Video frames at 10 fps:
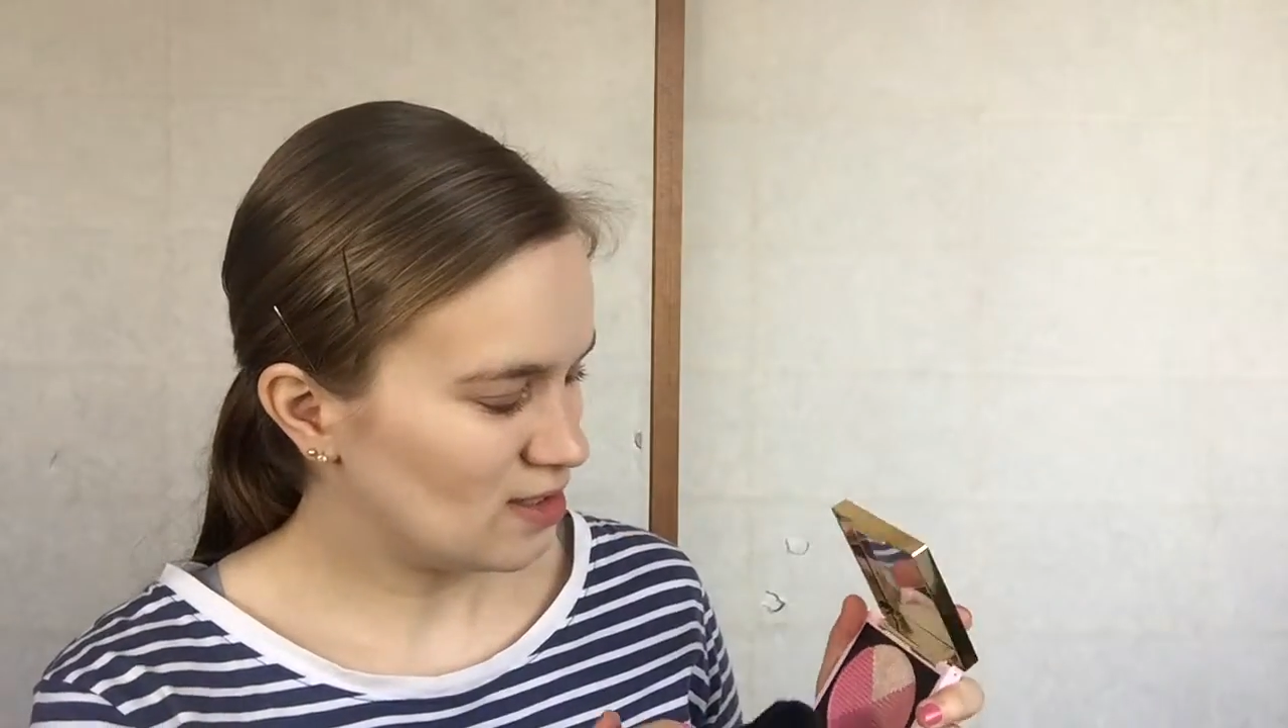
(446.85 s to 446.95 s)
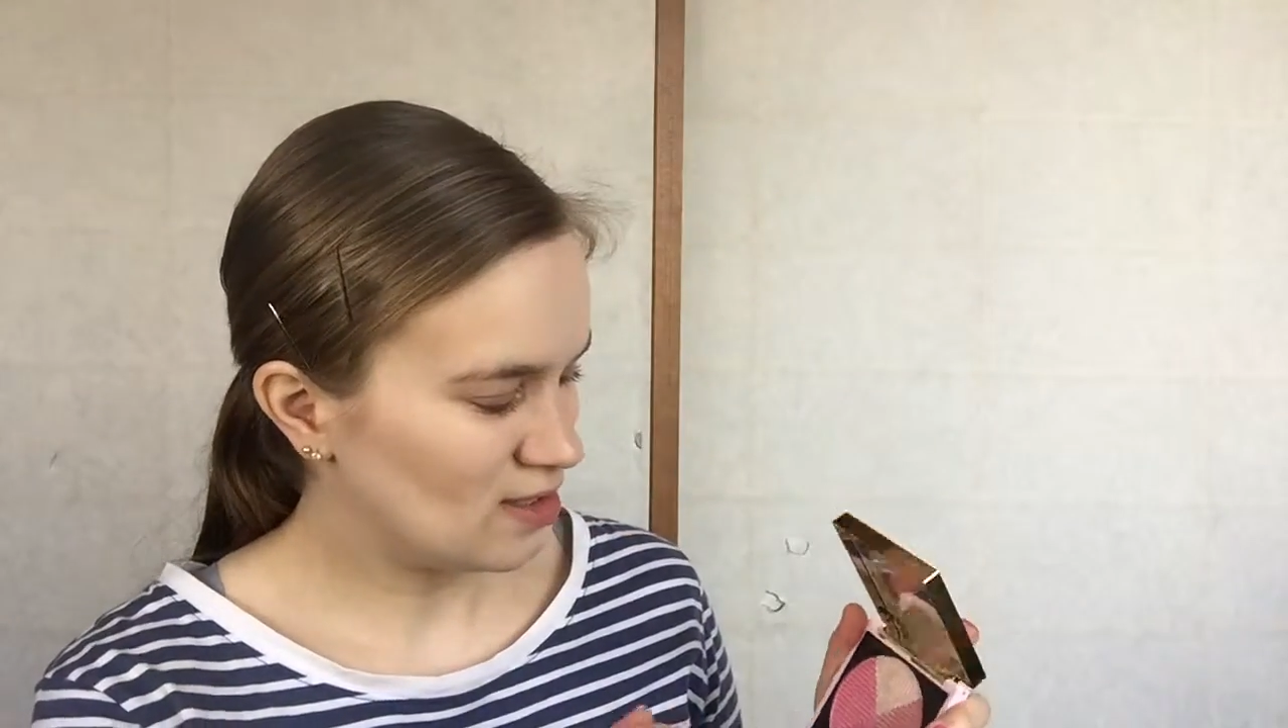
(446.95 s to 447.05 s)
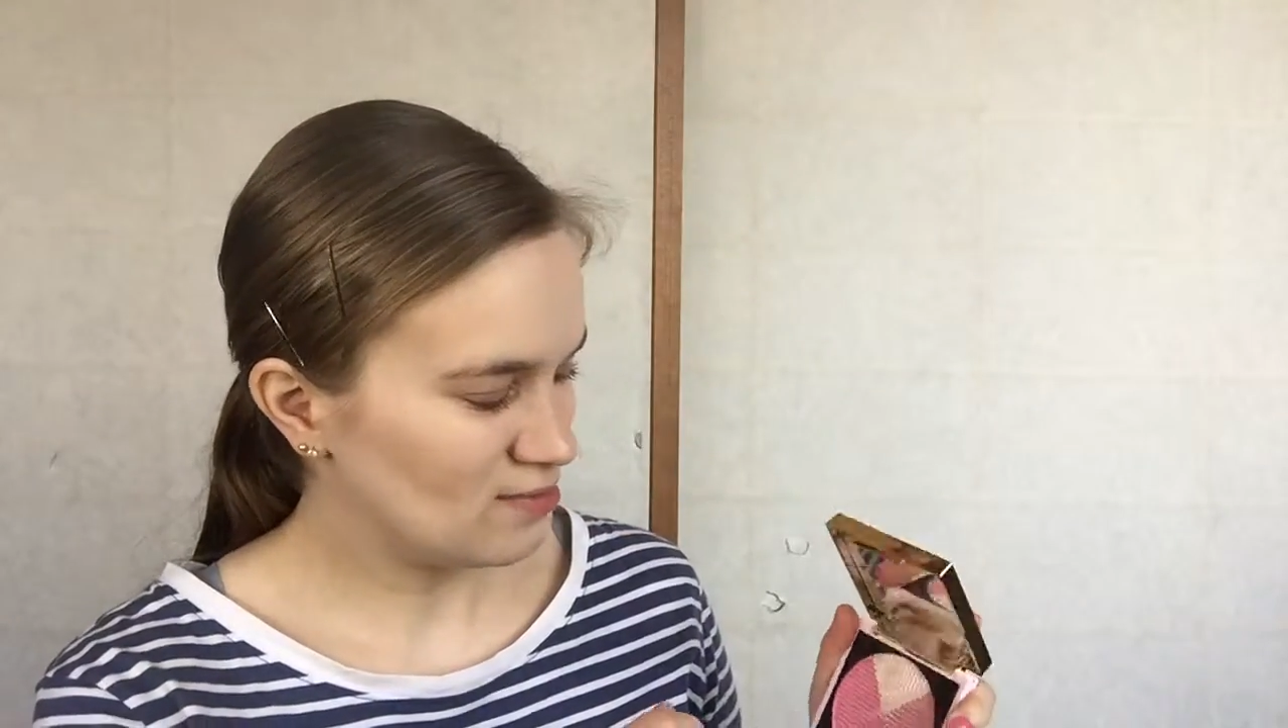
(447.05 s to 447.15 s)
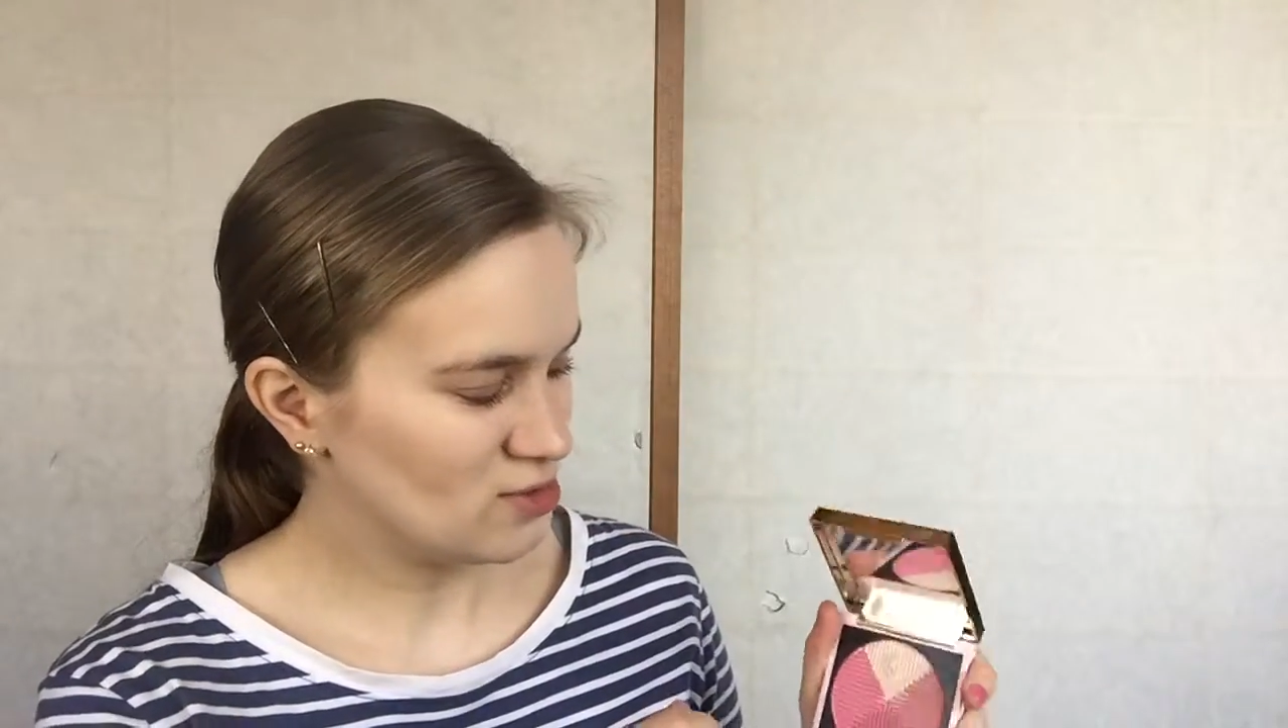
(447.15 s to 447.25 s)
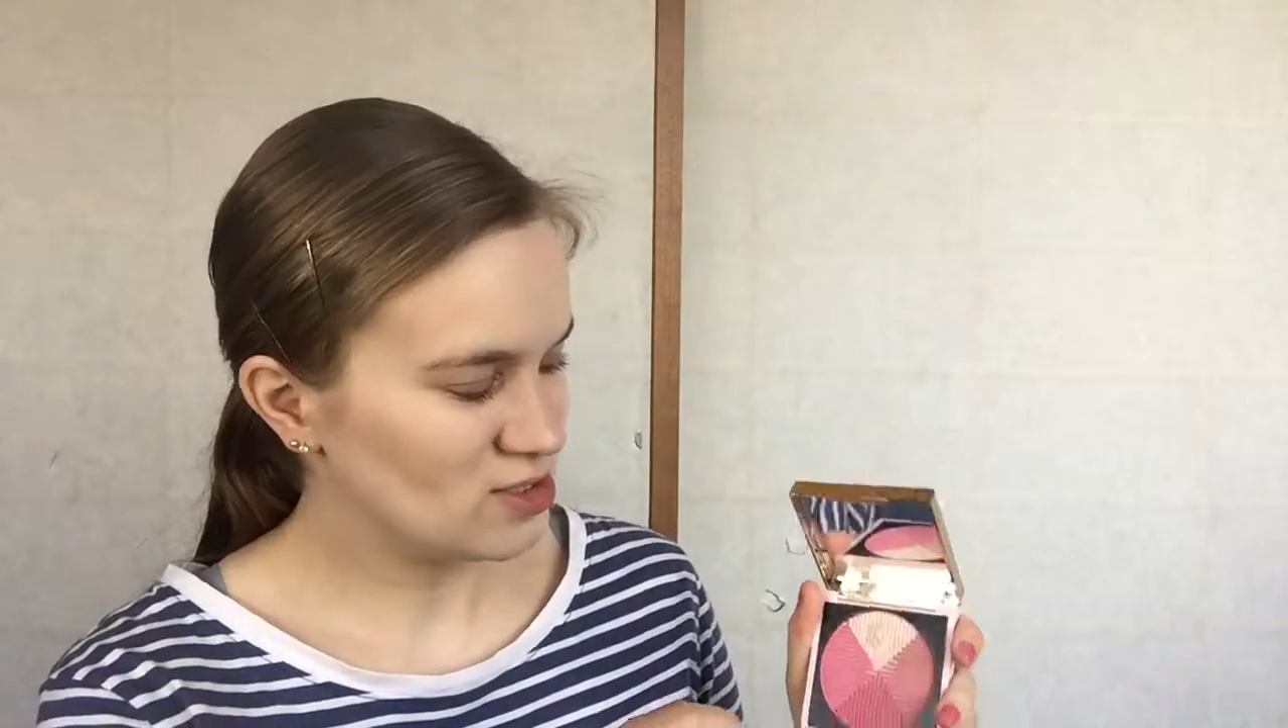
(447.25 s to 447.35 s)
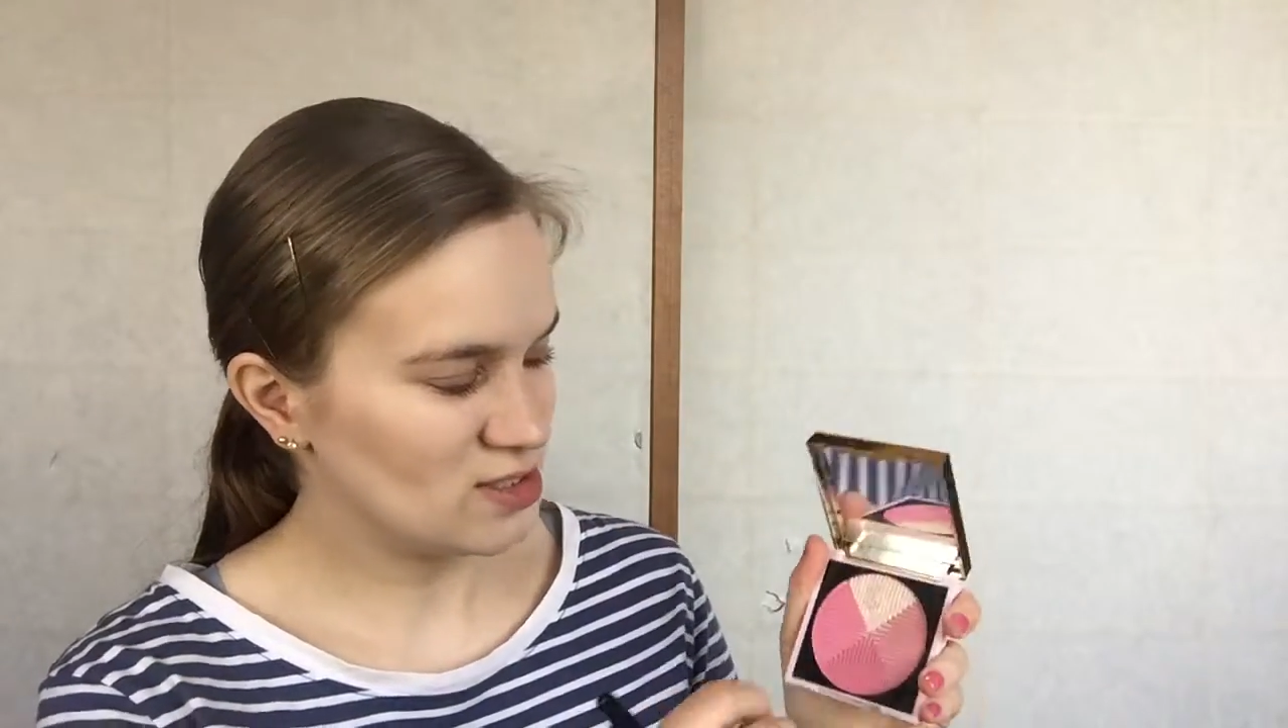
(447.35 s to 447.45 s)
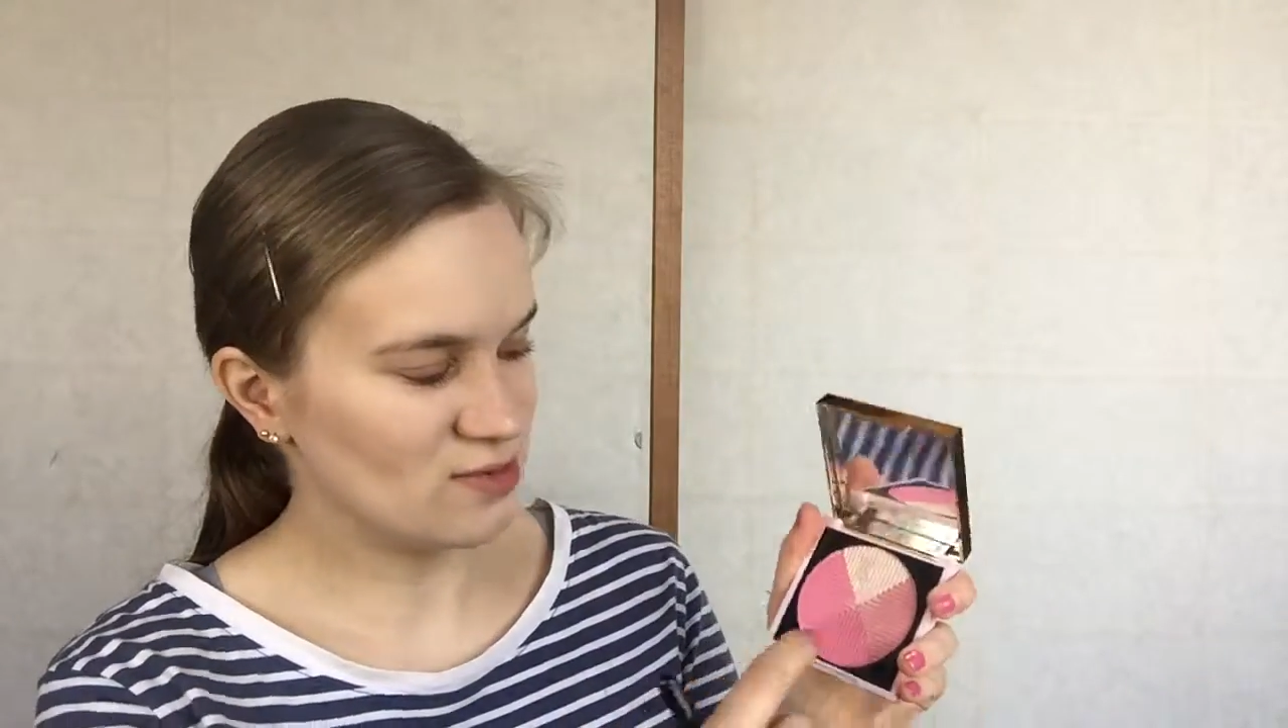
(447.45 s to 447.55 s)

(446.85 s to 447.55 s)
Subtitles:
I'm just